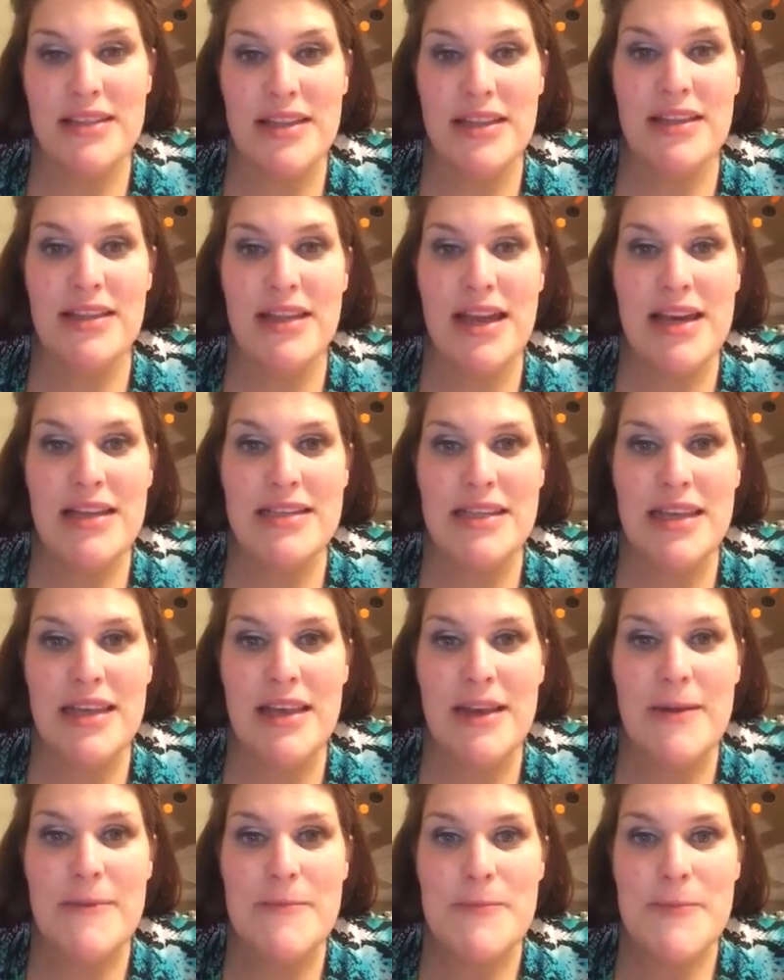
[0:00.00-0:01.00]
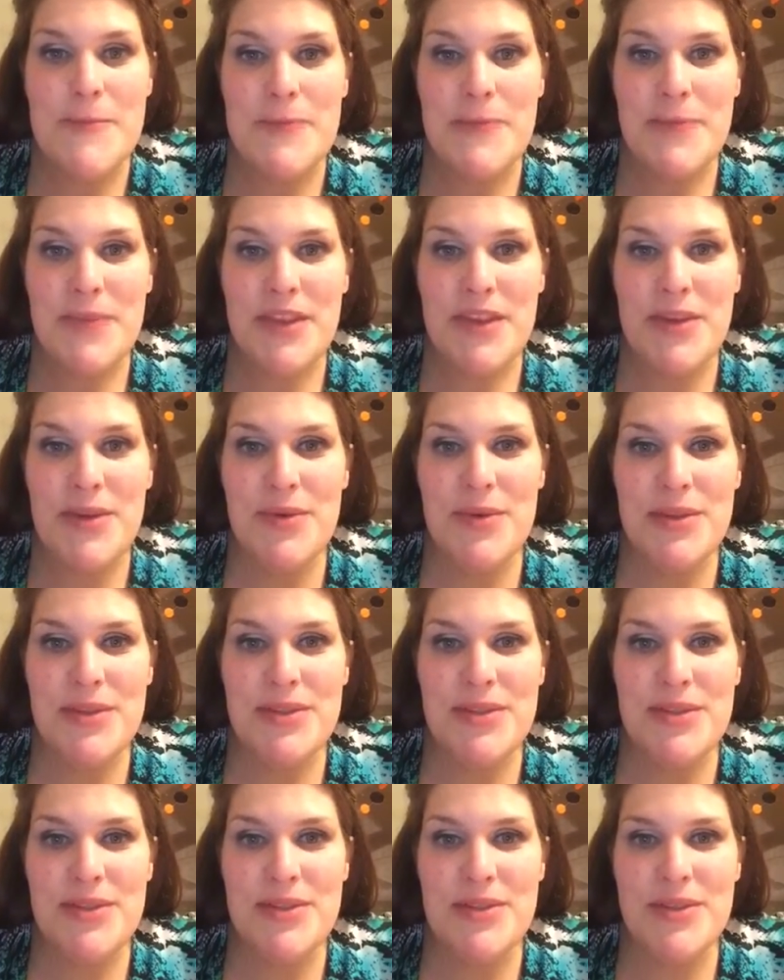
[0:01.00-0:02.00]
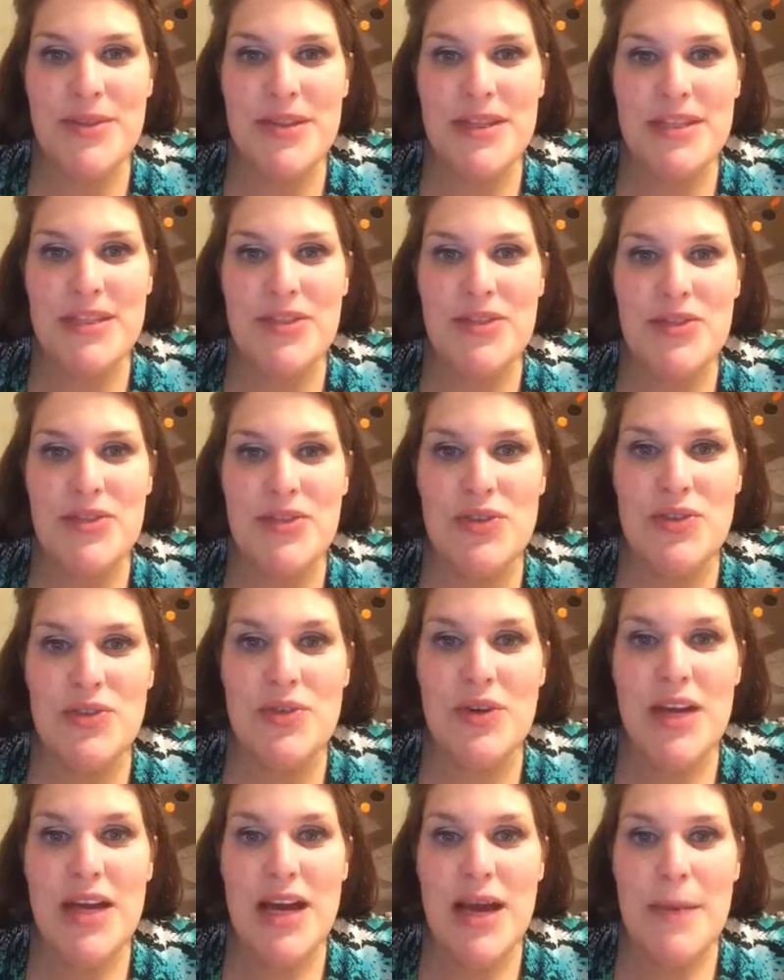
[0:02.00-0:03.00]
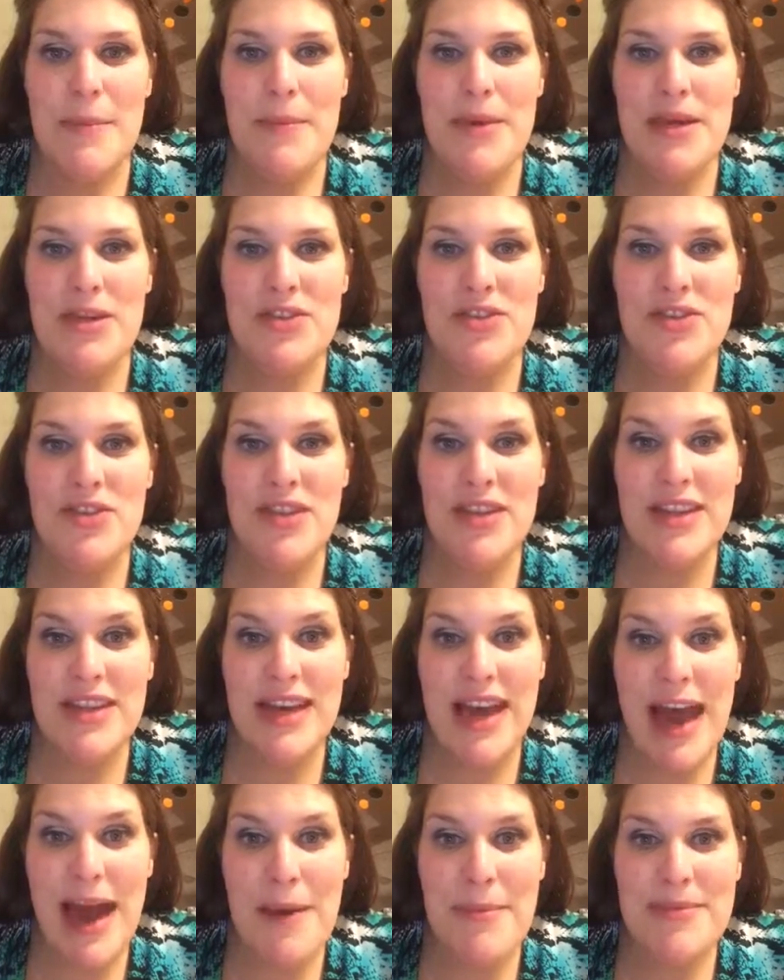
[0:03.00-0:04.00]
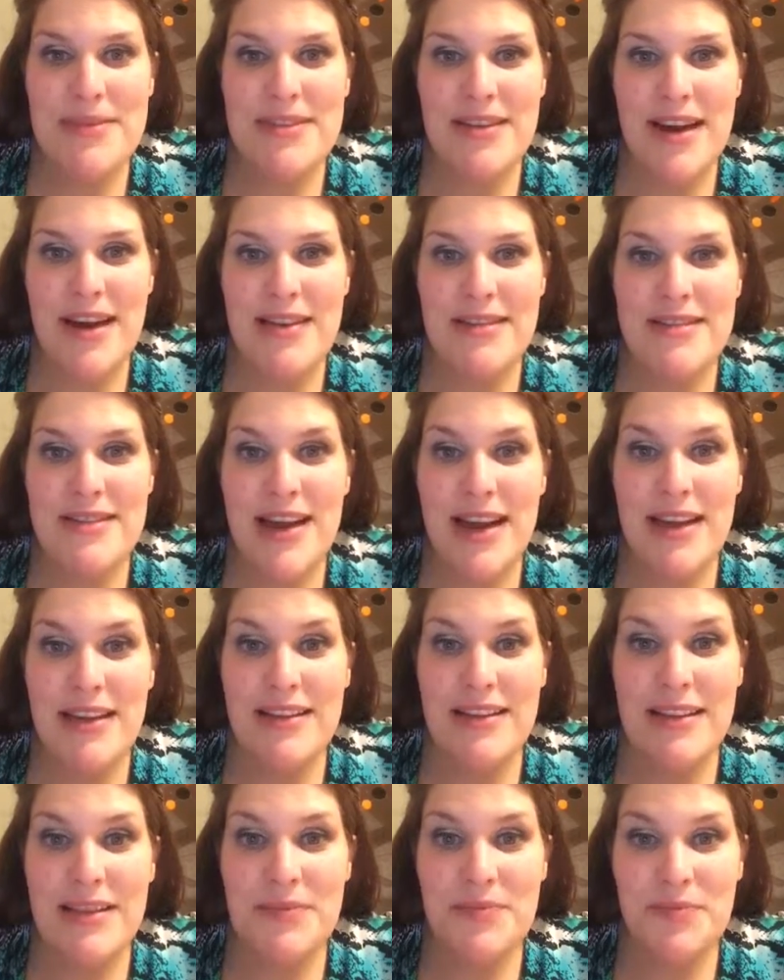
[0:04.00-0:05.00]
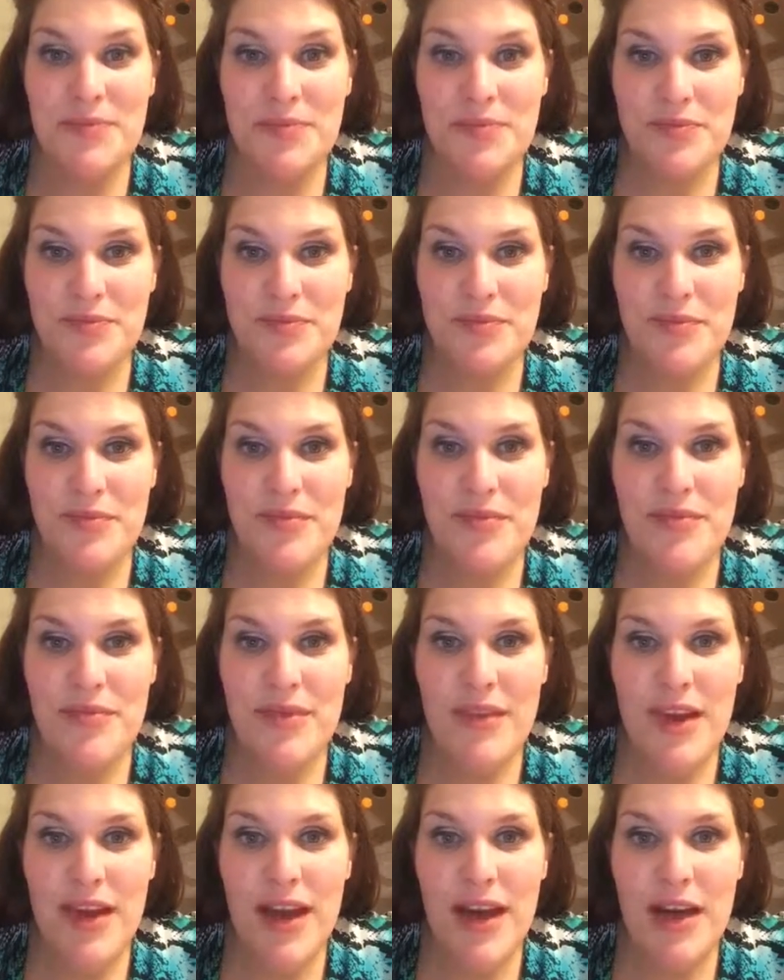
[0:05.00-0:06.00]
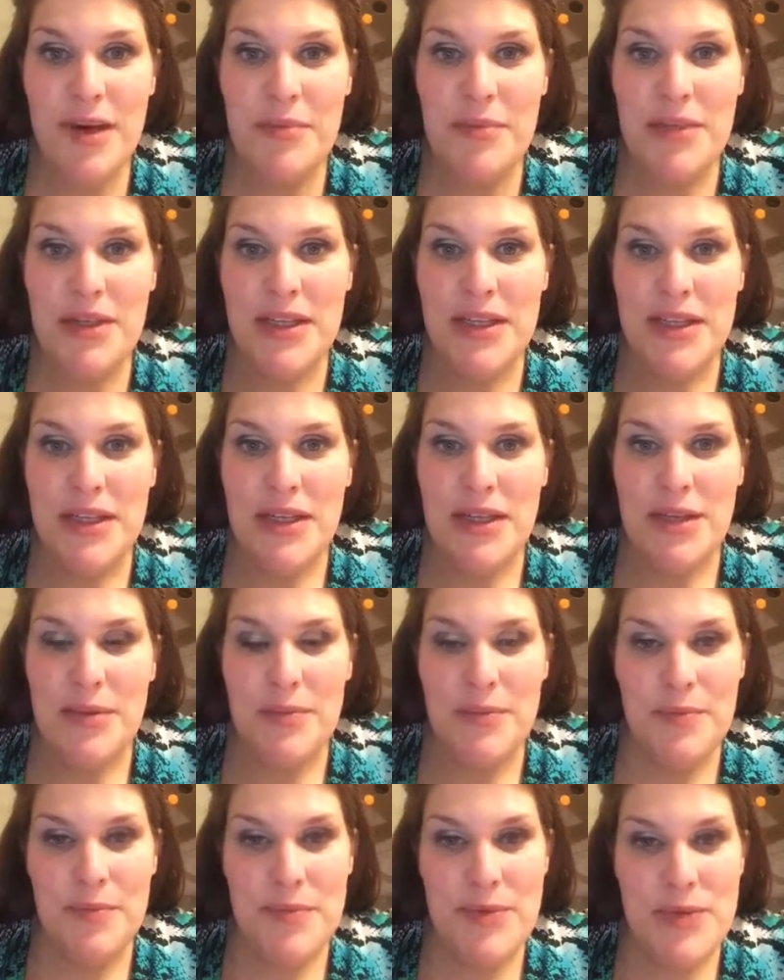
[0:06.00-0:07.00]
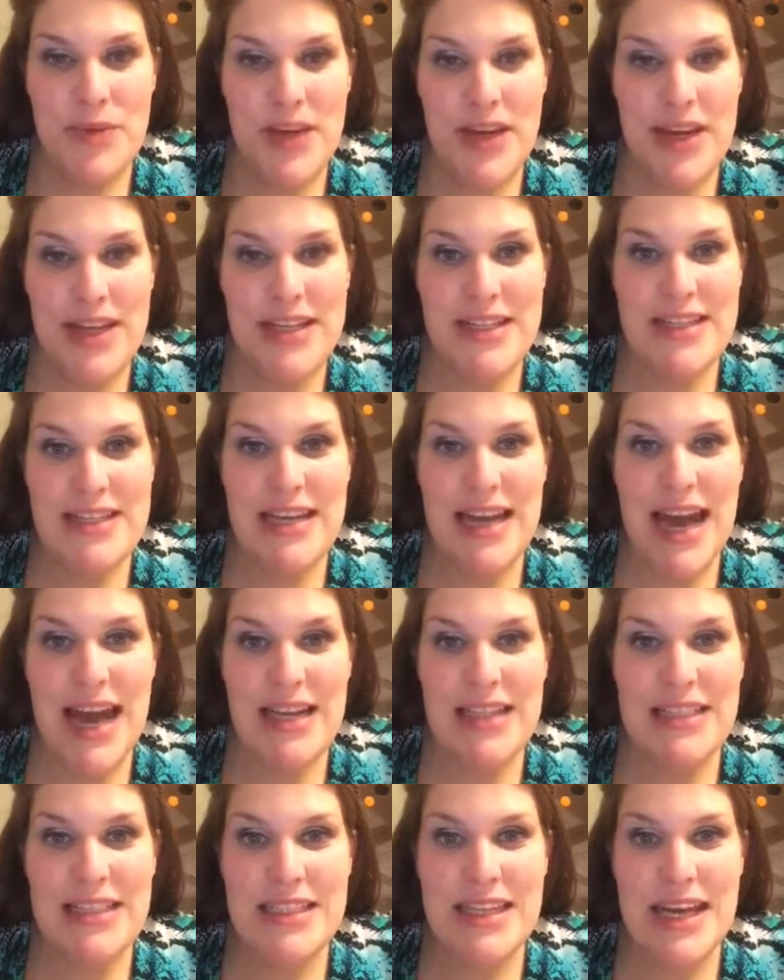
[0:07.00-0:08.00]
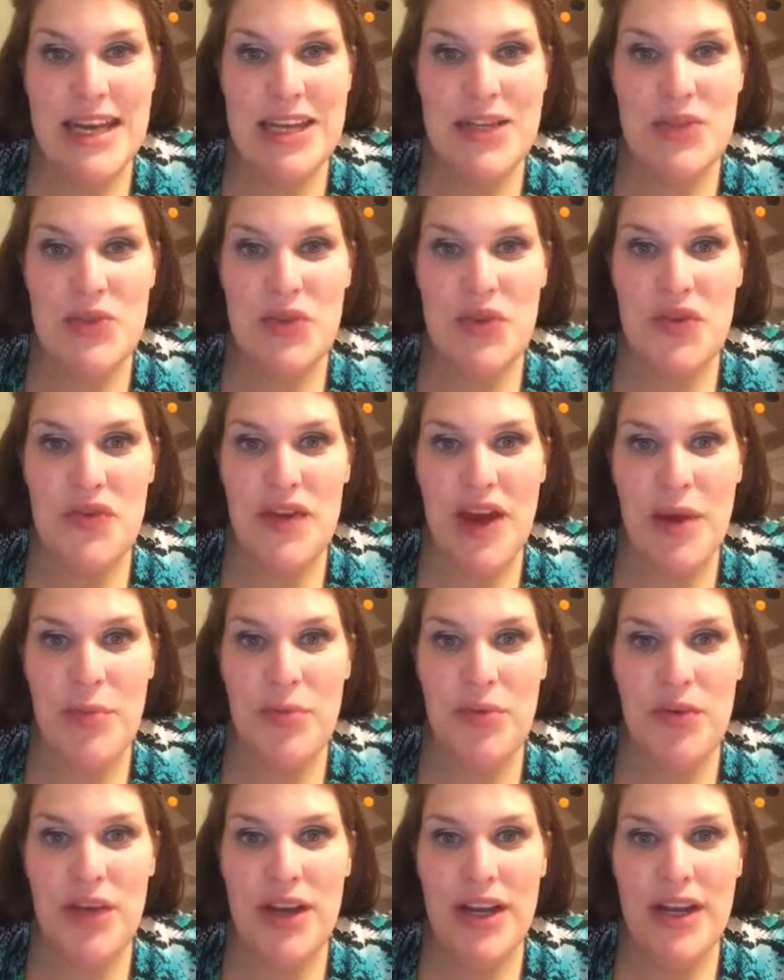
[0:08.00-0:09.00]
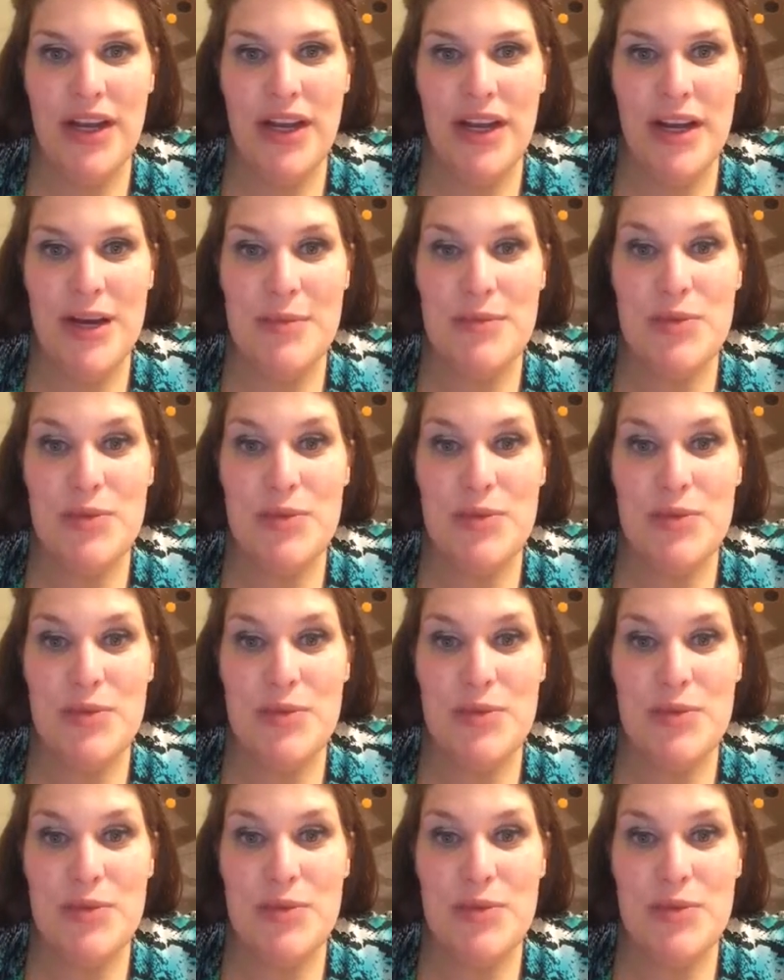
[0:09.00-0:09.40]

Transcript: And the last thing you want to do is to make sure that the cap is on tightly so that it doesn't oxidize or evaporate.